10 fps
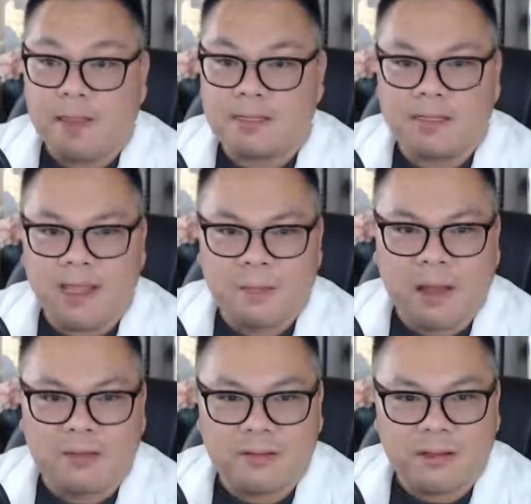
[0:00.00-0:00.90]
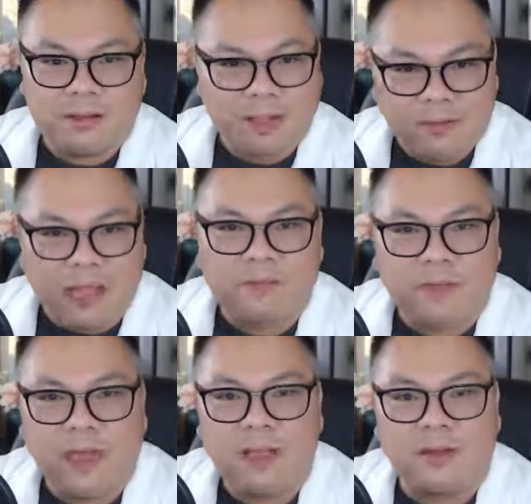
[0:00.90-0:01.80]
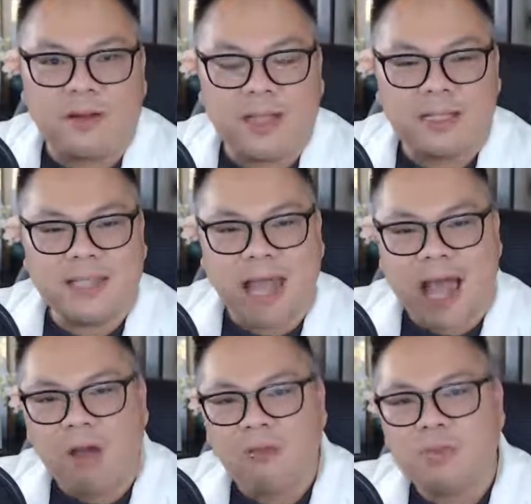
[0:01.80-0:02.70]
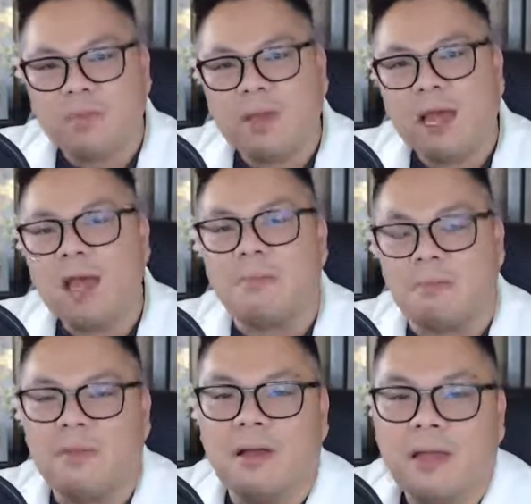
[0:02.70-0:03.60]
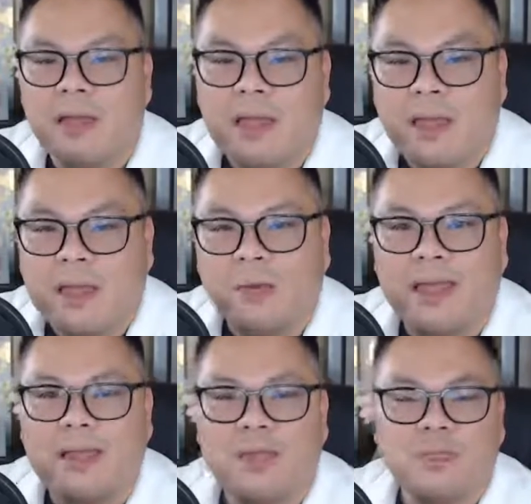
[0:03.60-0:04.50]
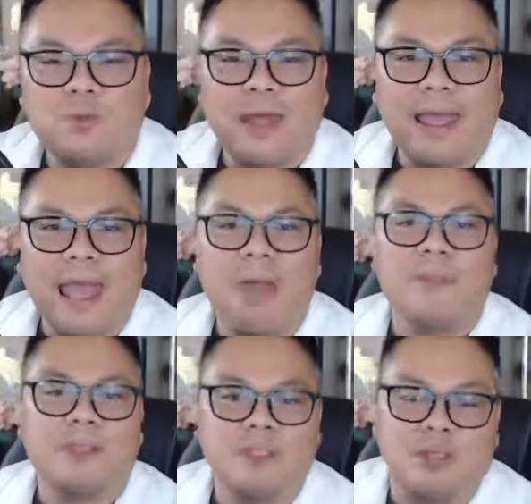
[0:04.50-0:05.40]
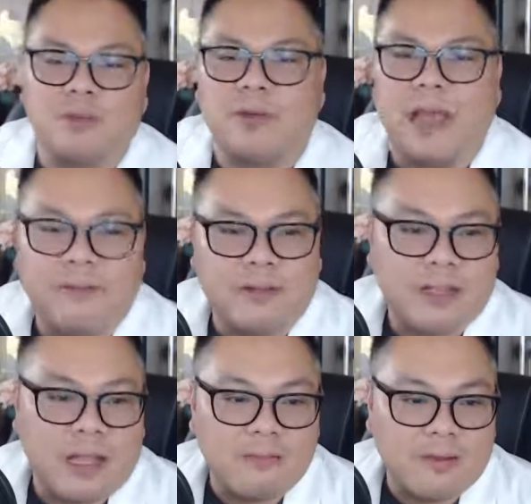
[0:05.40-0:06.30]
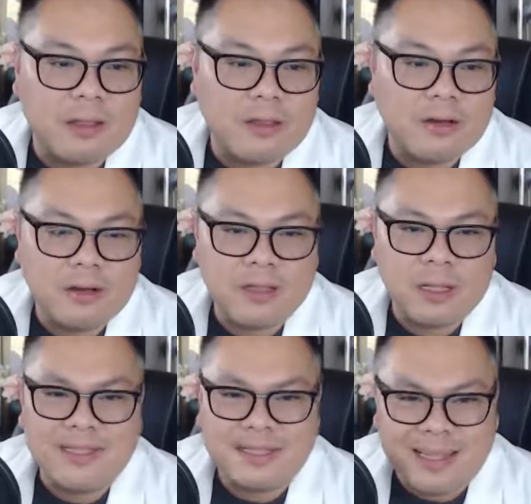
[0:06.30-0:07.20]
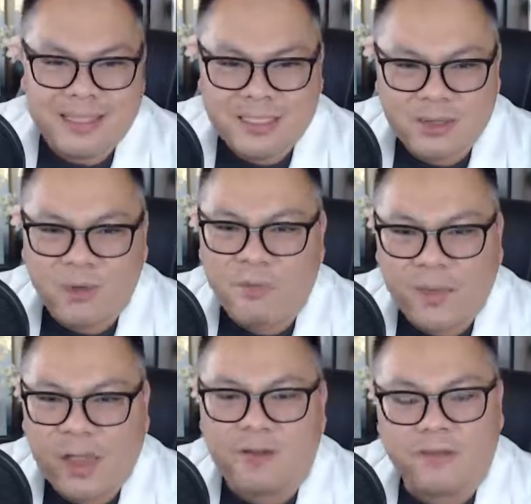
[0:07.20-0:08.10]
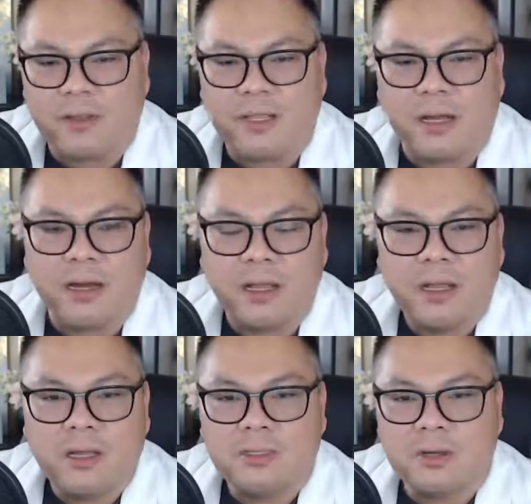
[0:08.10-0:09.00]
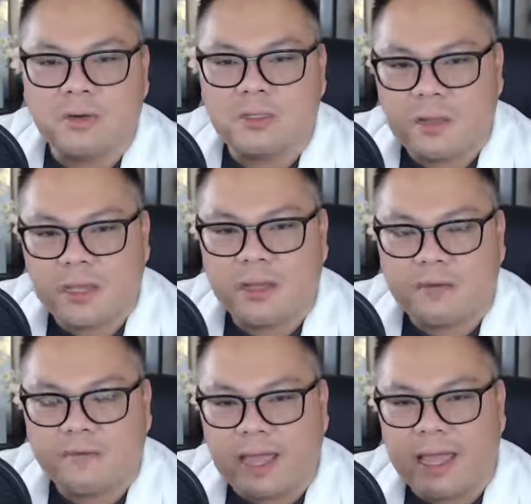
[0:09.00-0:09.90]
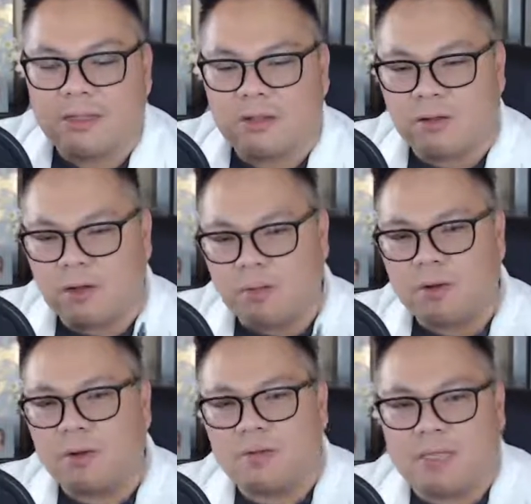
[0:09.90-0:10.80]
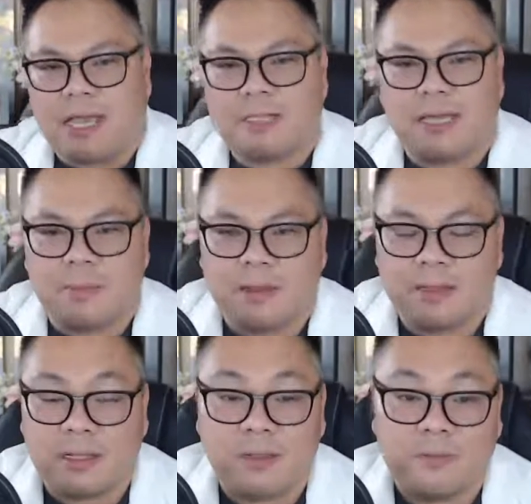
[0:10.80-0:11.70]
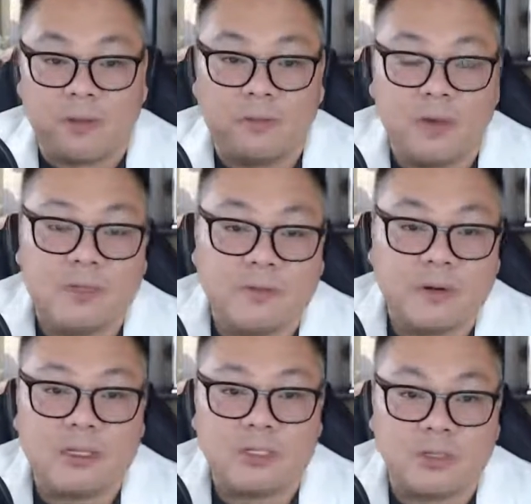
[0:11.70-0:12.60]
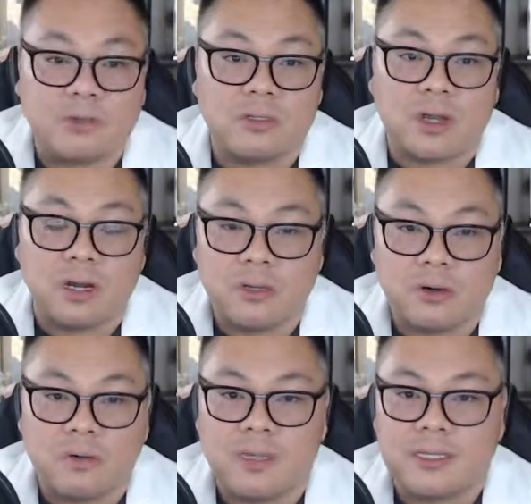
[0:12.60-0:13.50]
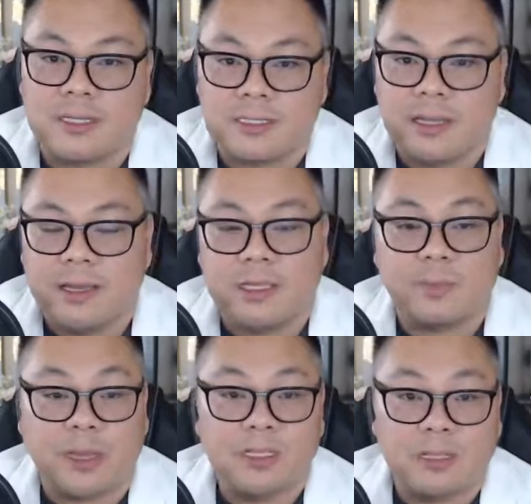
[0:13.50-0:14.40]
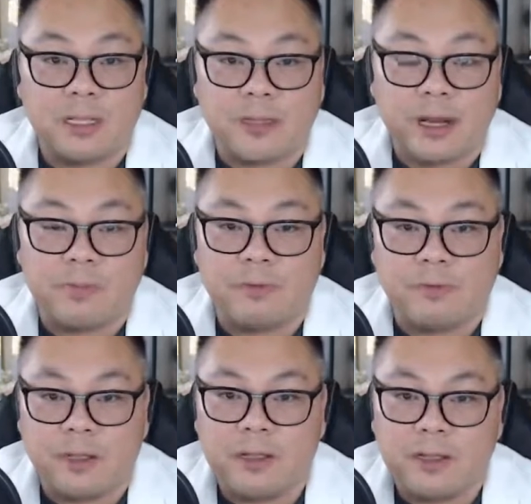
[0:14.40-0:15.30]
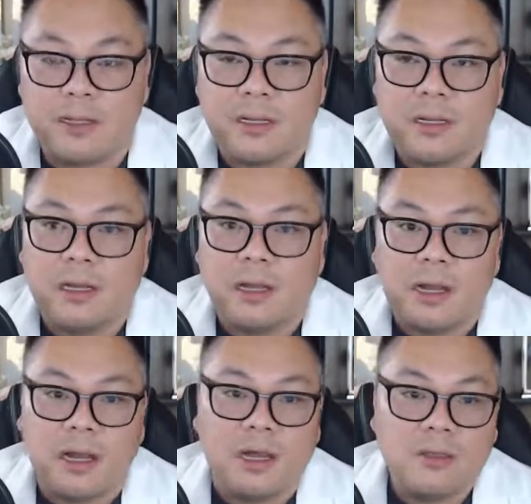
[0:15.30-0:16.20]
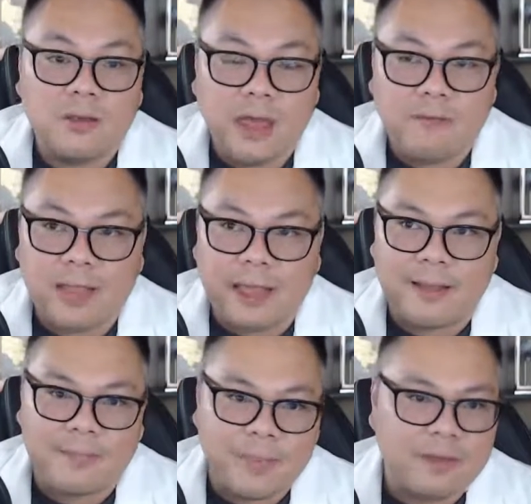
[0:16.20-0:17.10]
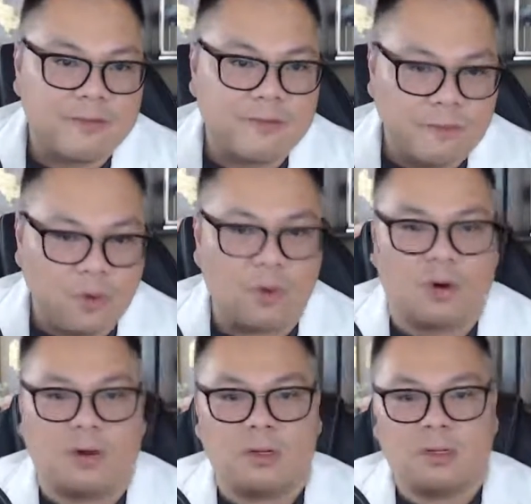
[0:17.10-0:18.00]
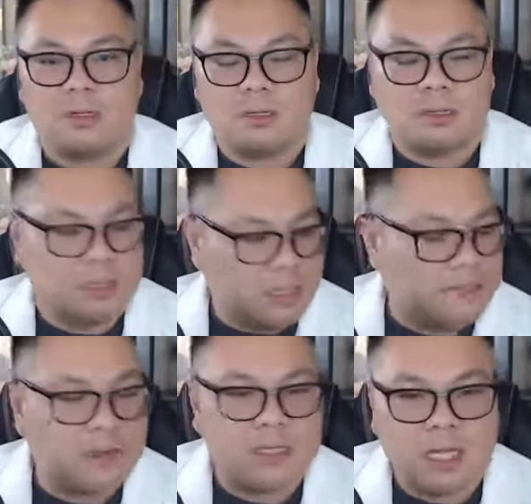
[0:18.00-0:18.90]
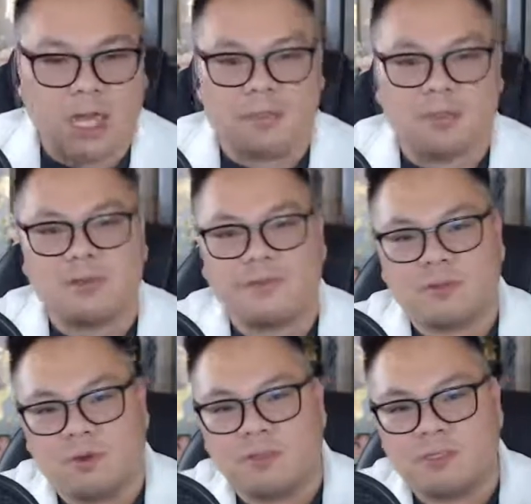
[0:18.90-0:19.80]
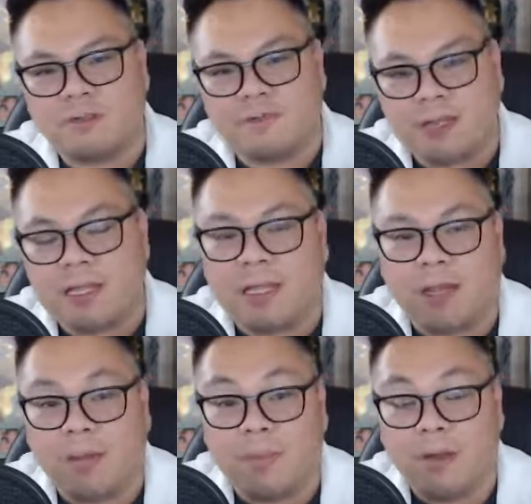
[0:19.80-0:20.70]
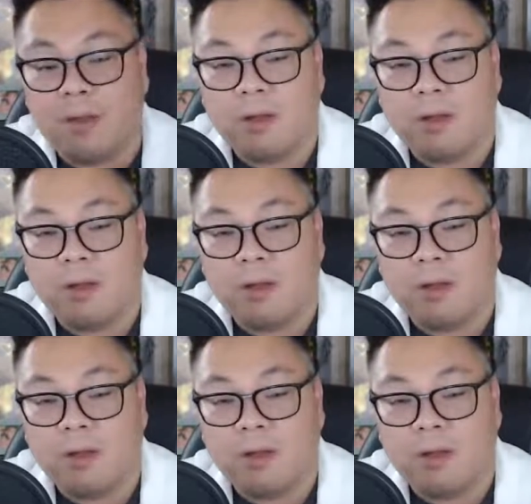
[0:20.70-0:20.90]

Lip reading: It's not about that failure. It's how you become. What, and it's what happens to you after that failure. That's so powerful there. So speaking of that, Bert was asking about the different ways for us to start your own business, especially in the therapy field. You have like four different types of sources of income.